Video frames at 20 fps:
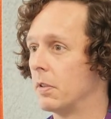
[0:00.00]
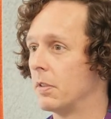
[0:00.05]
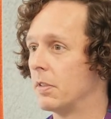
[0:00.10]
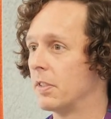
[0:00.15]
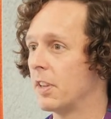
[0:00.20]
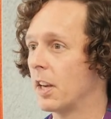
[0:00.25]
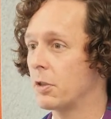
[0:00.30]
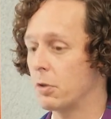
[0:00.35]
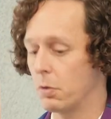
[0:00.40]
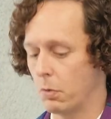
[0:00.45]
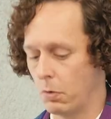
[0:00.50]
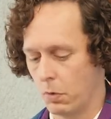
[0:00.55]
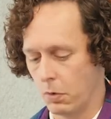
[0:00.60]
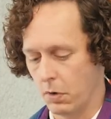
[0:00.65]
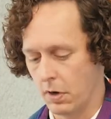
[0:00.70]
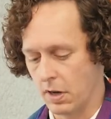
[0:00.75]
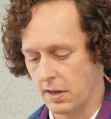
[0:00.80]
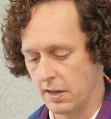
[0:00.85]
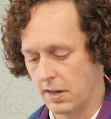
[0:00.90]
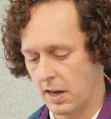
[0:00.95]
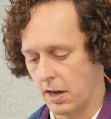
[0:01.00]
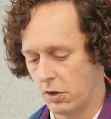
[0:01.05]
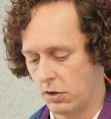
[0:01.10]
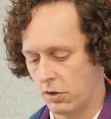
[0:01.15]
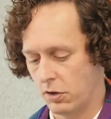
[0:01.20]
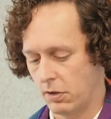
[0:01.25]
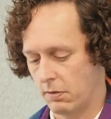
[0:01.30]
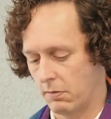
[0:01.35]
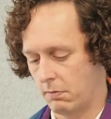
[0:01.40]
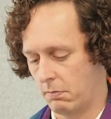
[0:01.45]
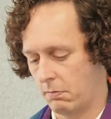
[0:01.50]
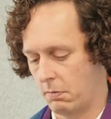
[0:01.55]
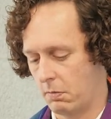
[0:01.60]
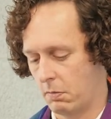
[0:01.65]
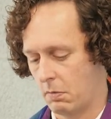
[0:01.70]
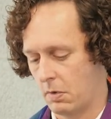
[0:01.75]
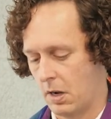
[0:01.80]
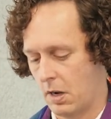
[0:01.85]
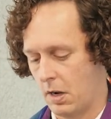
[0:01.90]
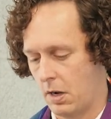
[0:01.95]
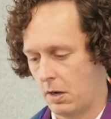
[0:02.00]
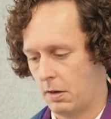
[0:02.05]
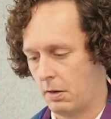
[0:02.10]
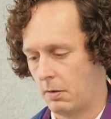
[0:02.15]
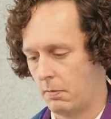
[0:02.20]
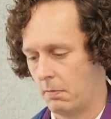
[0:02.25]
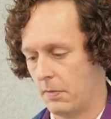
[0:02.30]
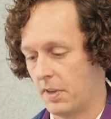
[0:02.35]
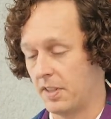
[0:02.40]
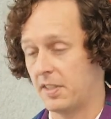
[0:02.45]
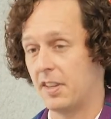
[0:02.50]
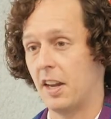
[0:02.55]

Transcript: sexual orientation. The